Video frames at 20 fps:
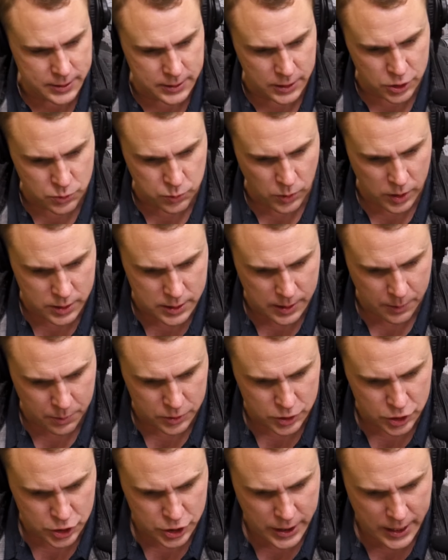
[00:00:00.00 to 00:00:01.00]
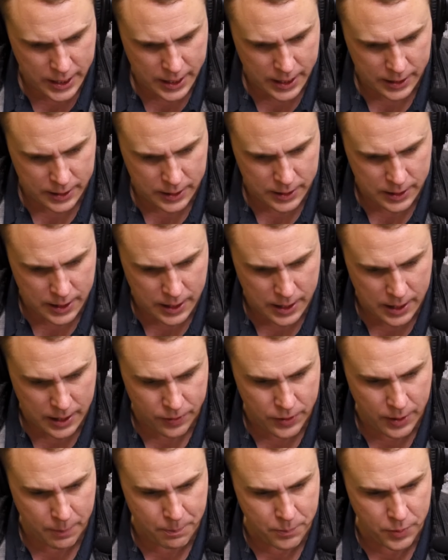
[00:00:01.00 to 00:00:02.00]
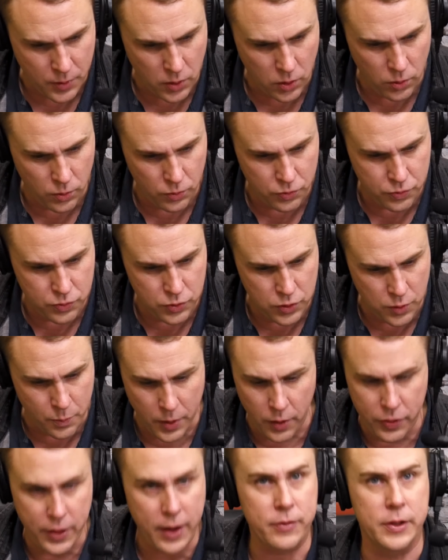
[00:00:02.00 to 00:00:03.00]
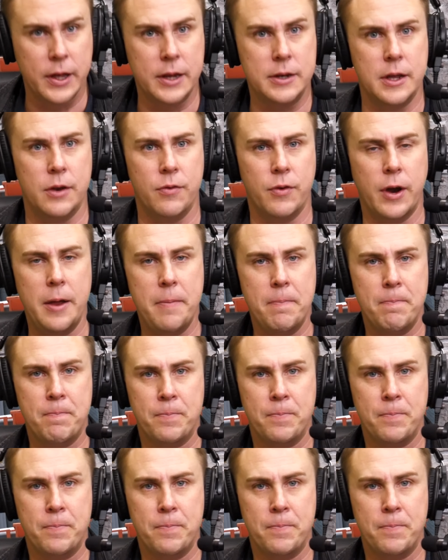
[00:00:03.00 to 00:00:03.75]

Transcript: I just want to double check. You both have LinkedIn, right?